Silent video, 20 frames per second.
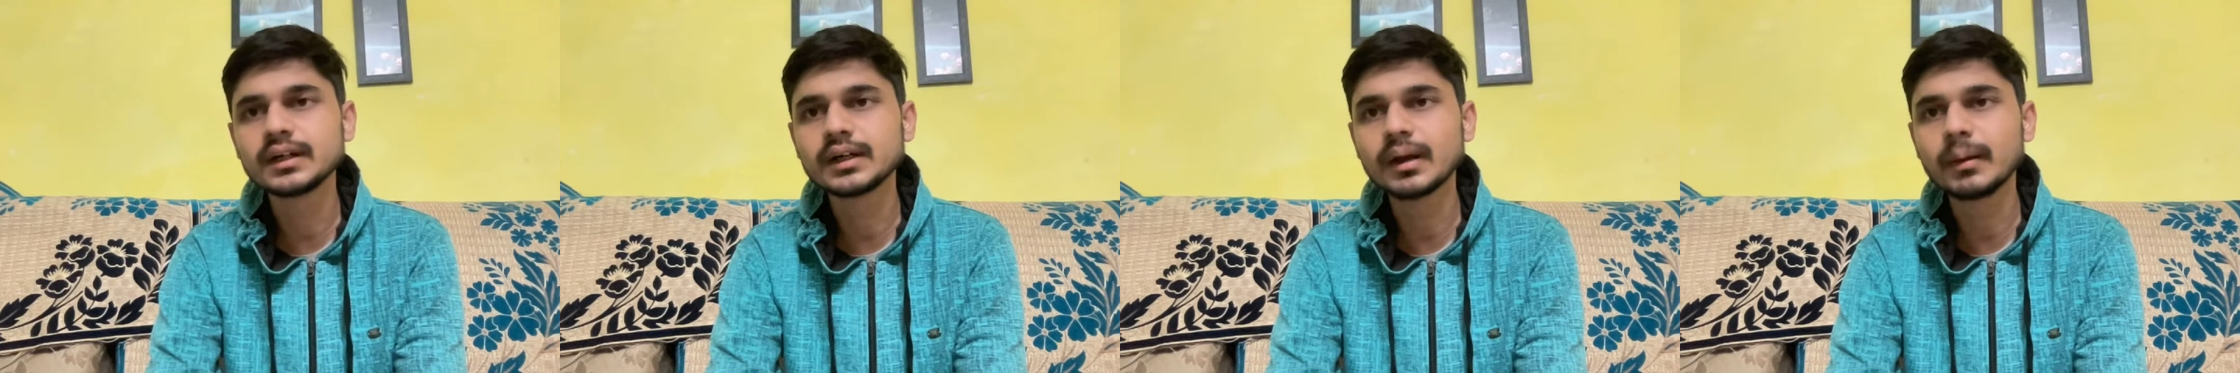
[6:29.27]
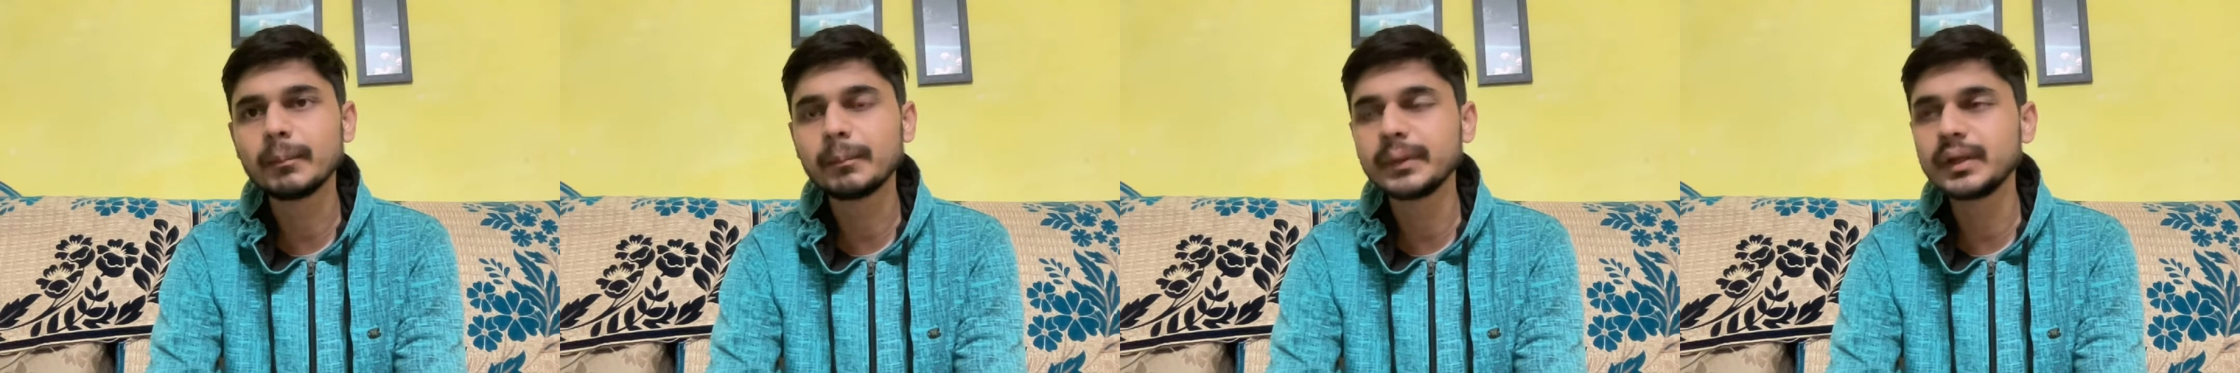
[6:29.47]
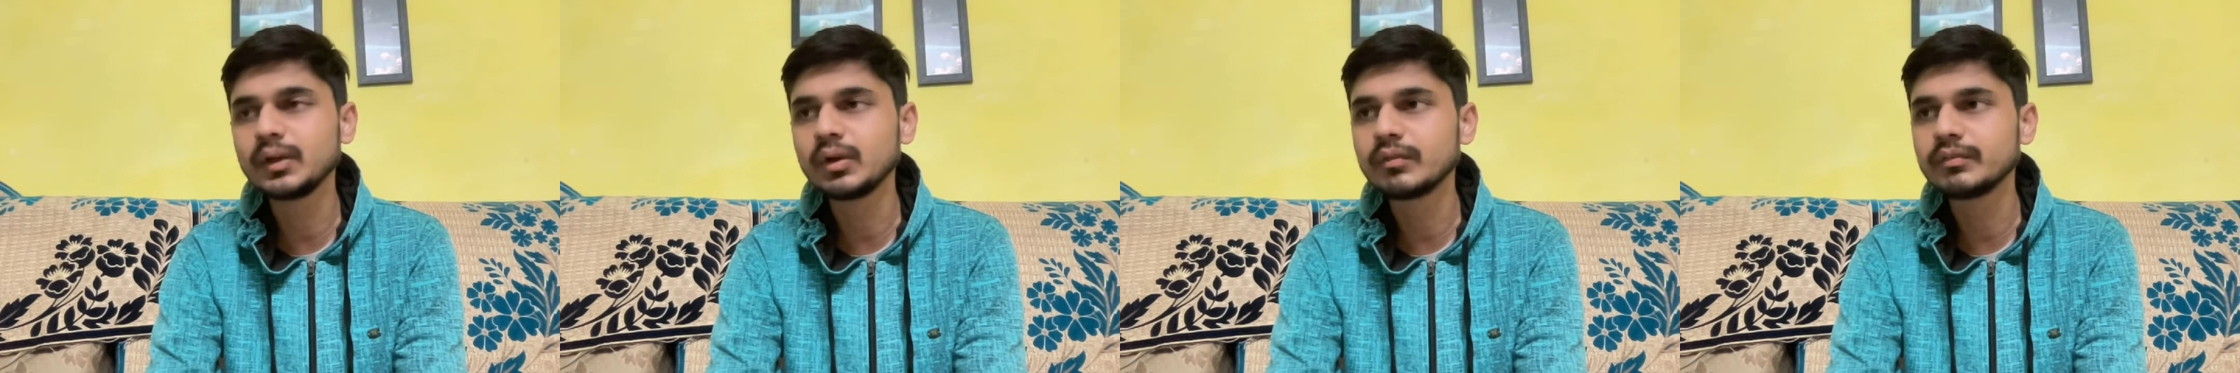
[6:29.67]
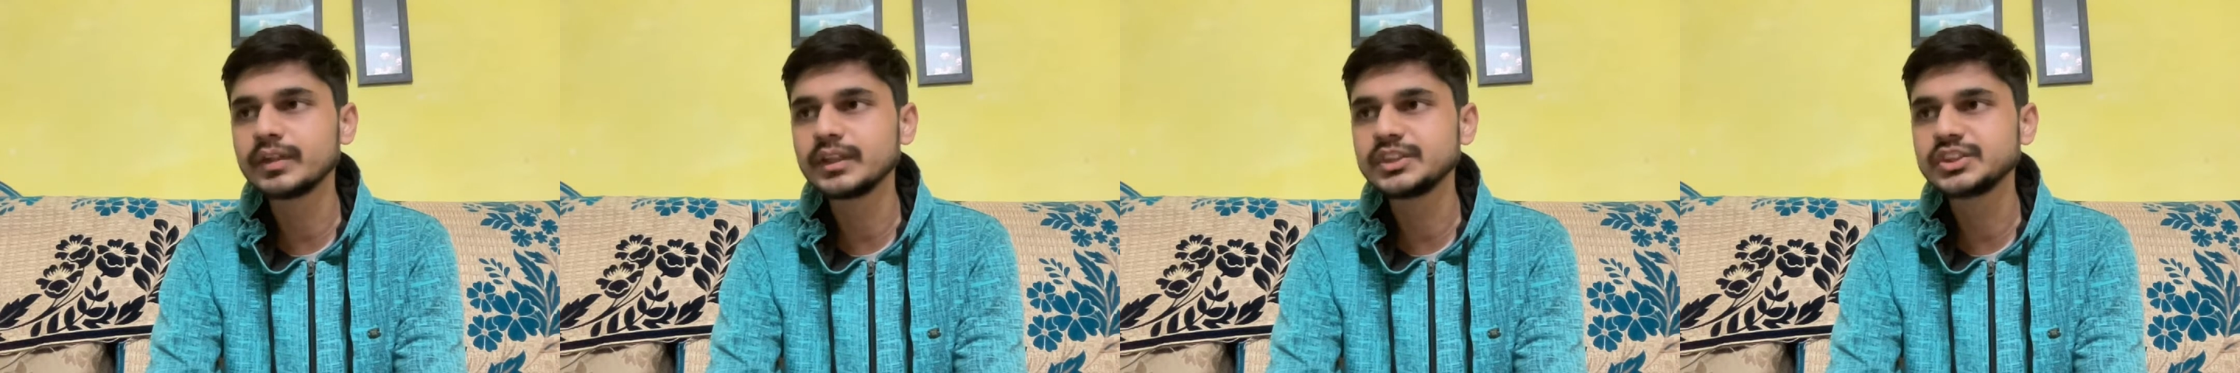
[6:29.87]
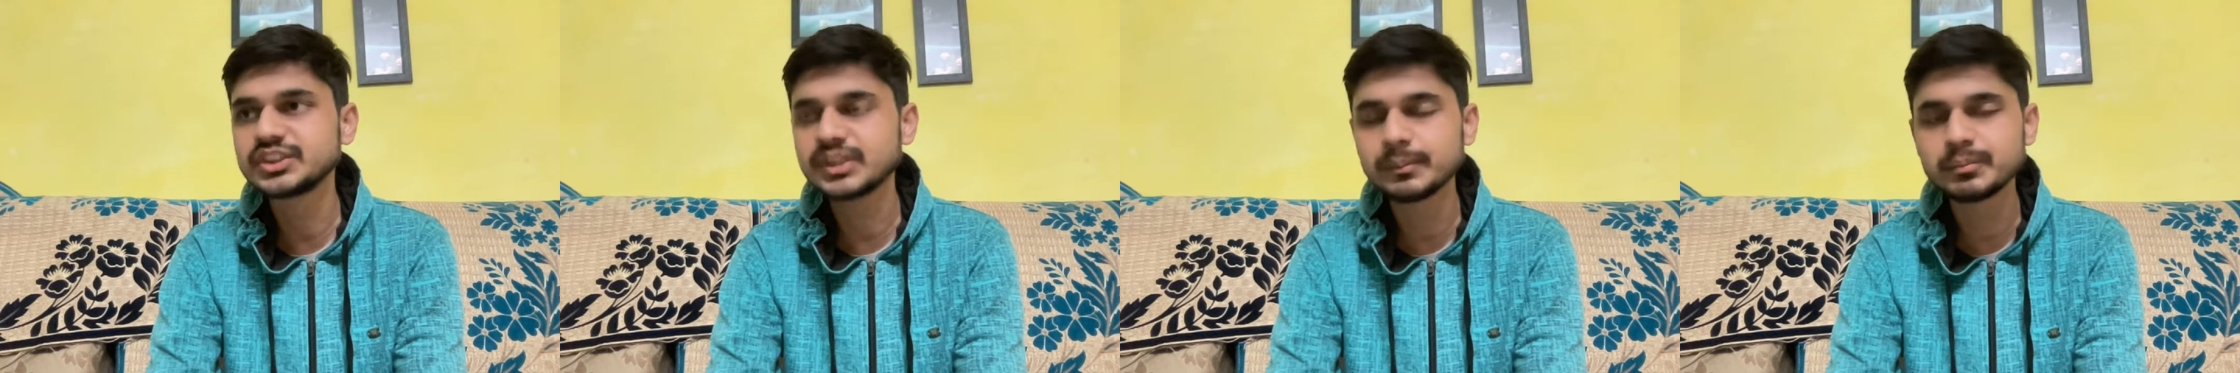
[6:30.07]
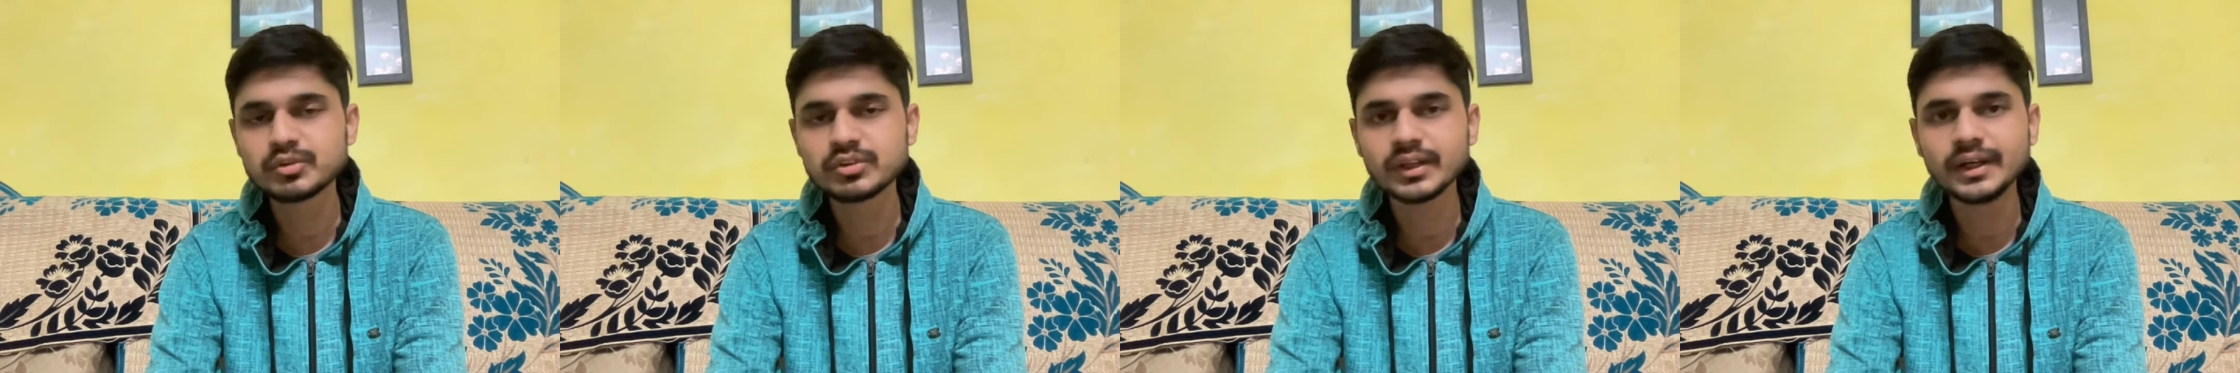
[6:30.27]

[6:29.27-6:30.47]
company of the chips,